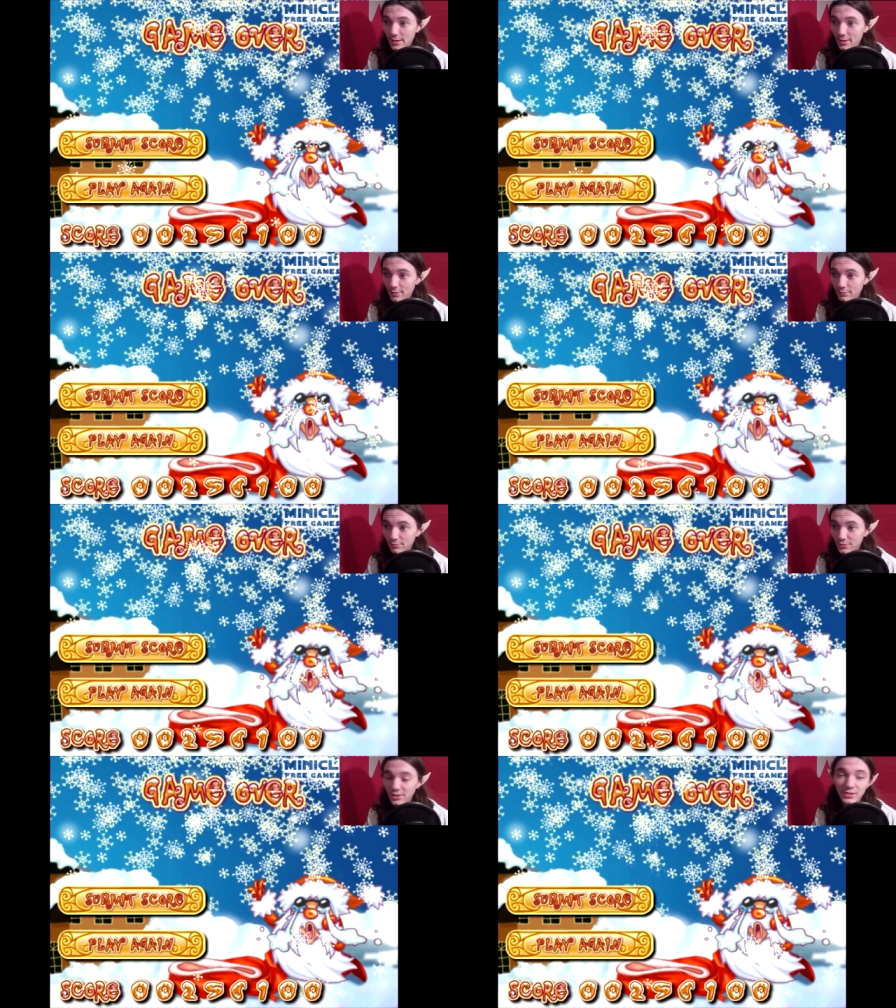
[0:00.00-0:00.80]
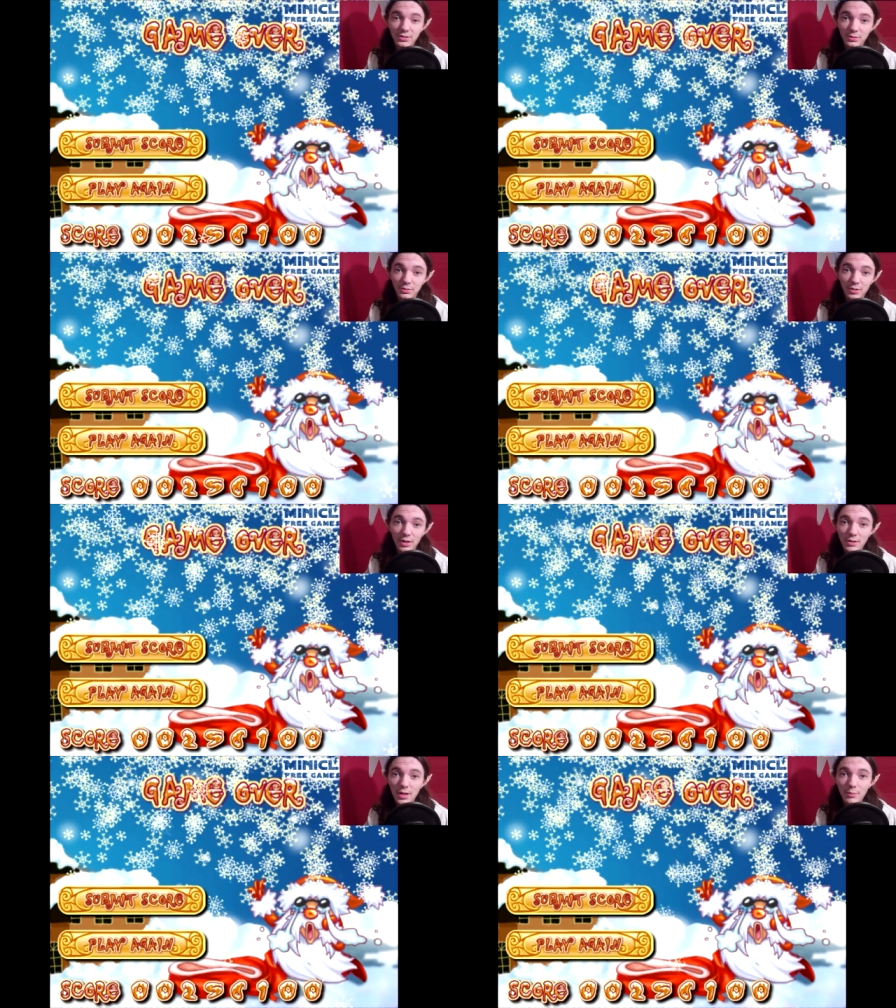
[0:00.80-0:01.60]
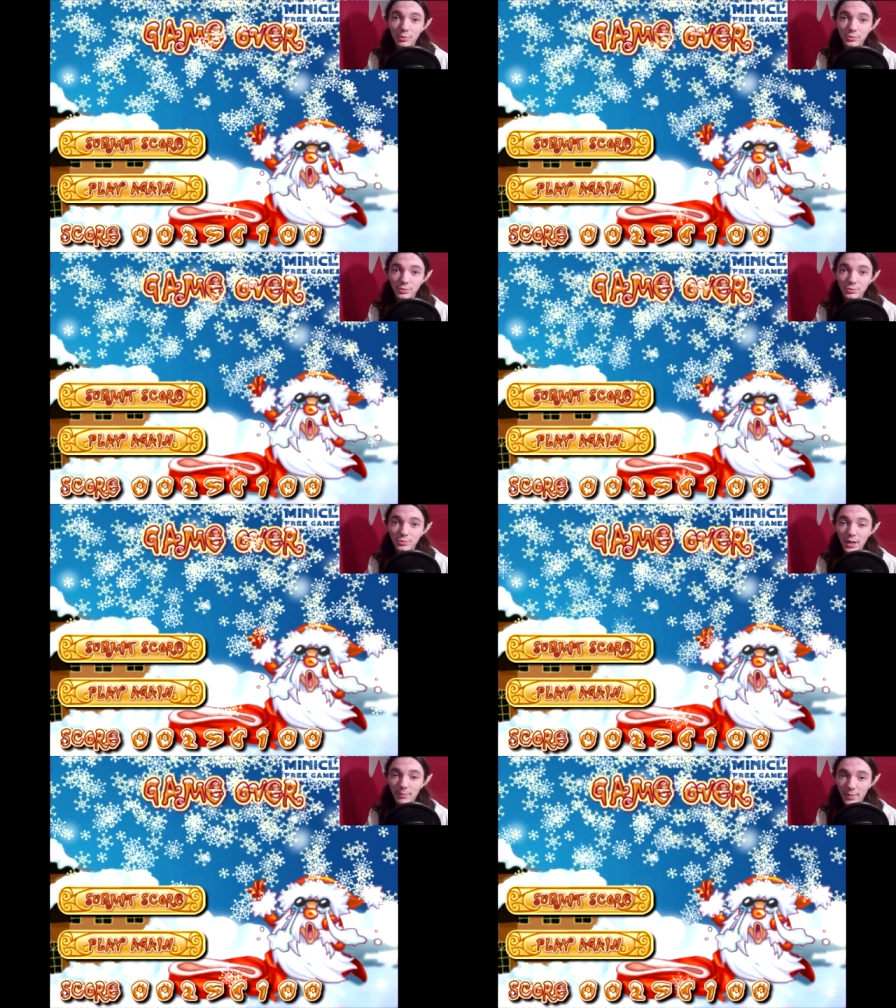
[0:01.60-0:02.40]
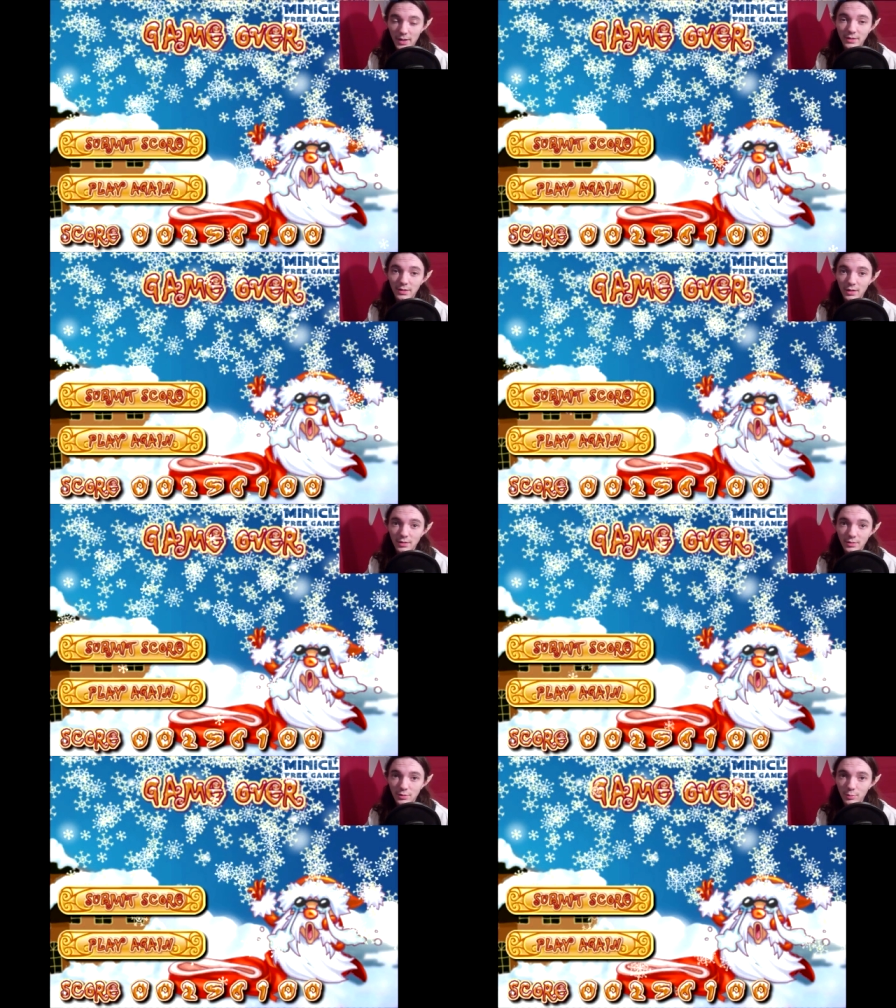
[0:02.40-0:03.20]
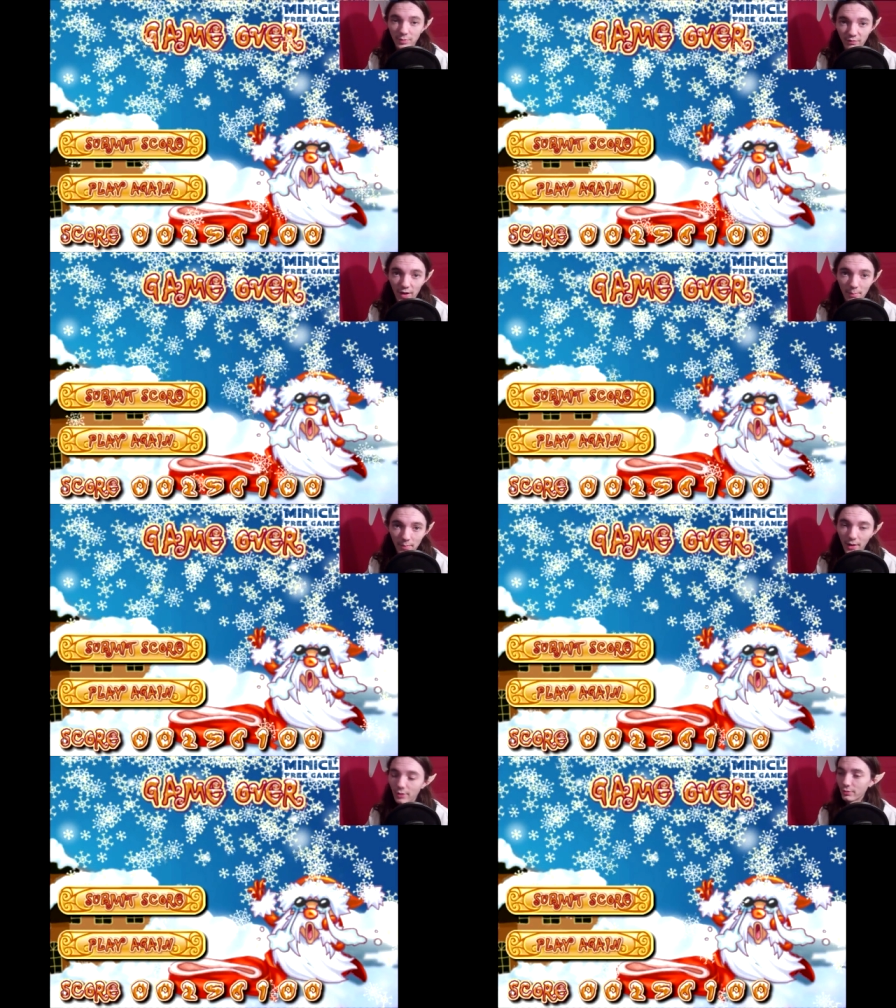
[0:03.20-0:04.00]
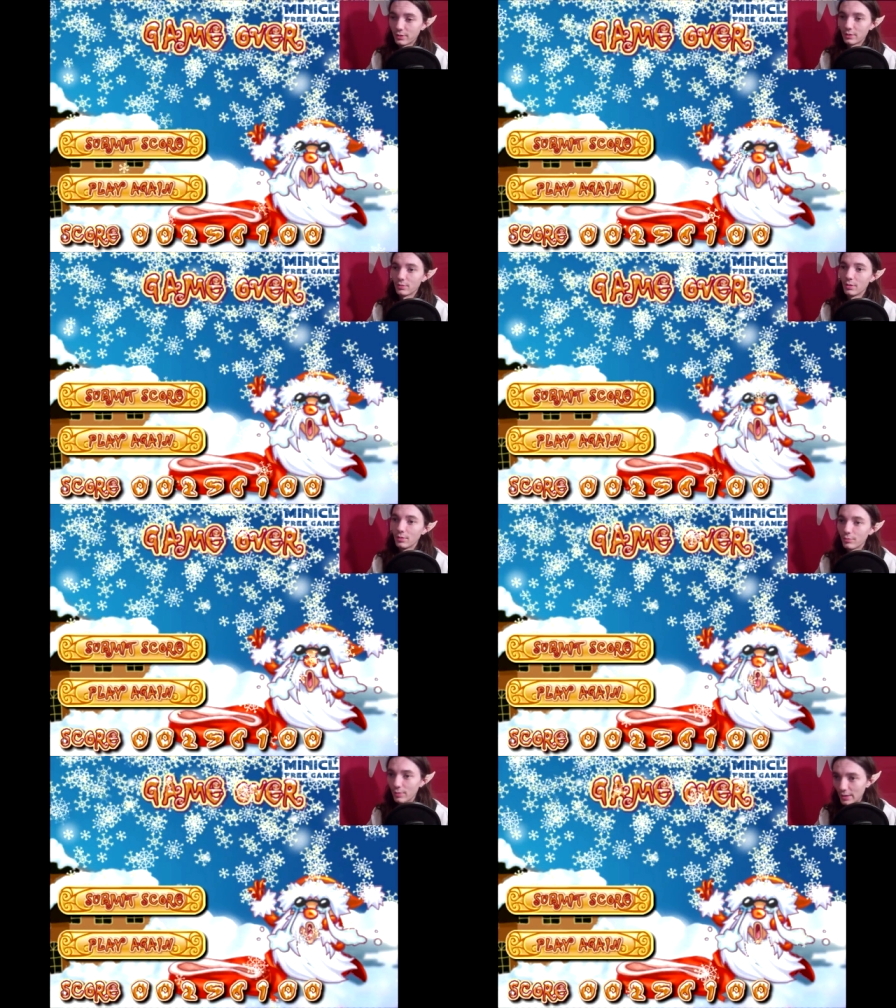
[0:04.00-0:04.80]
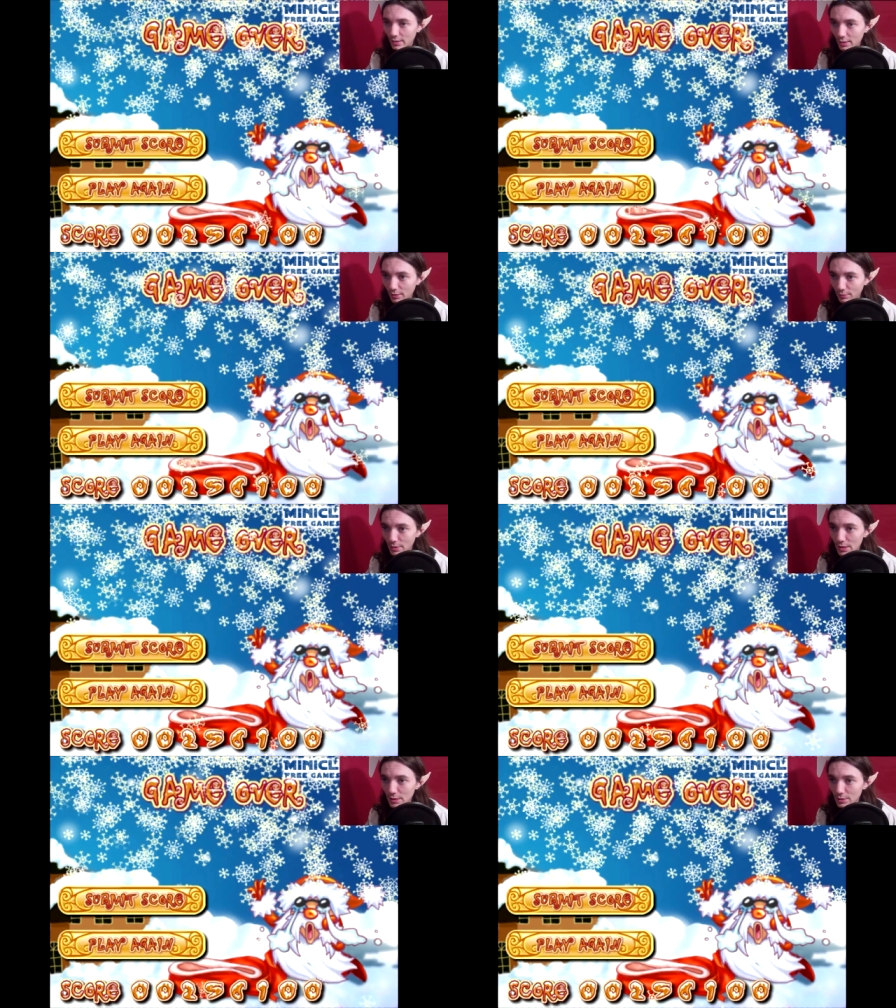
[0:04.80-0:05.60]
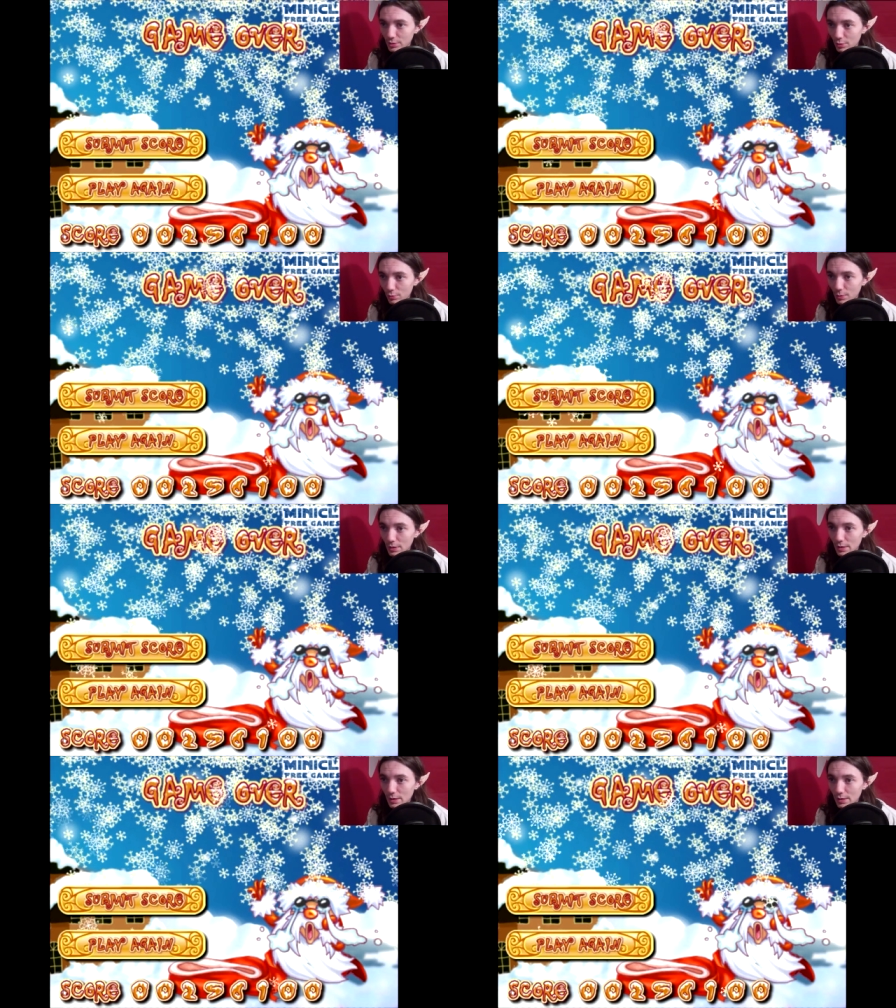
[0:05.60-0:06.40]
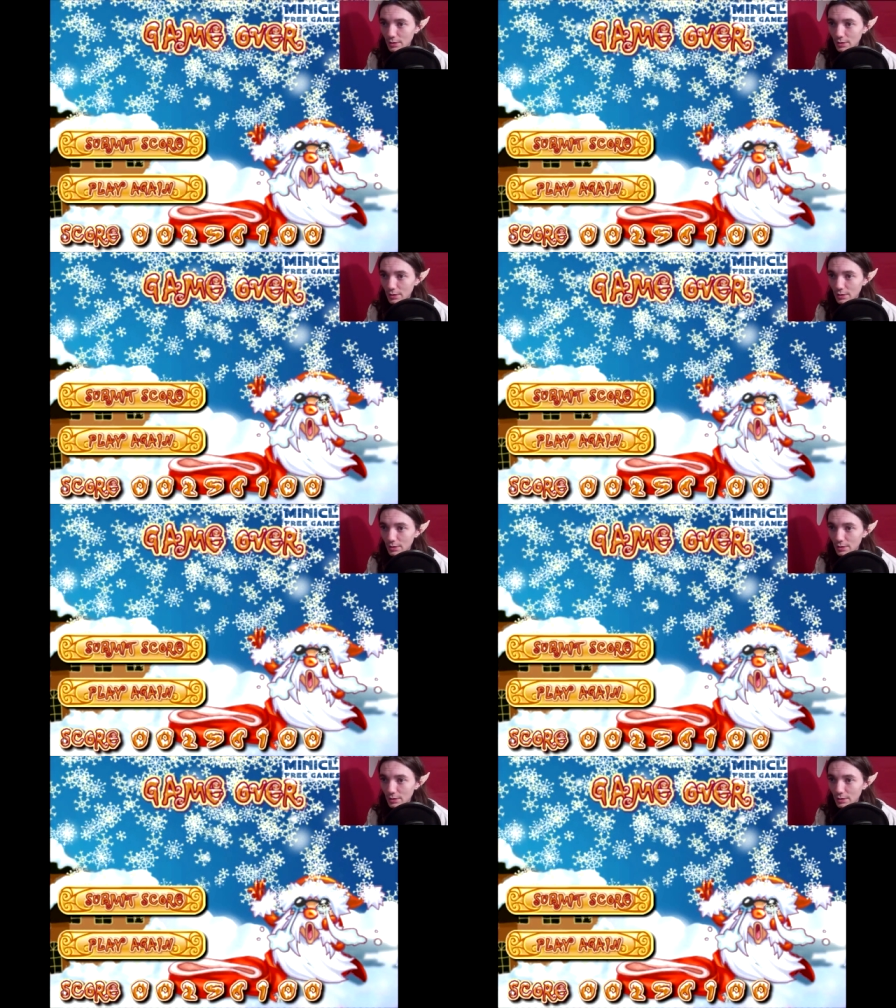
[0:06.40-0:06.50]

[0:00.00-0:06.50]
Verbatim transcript: I'm just unable to get past that stupid vampire thing right now. So I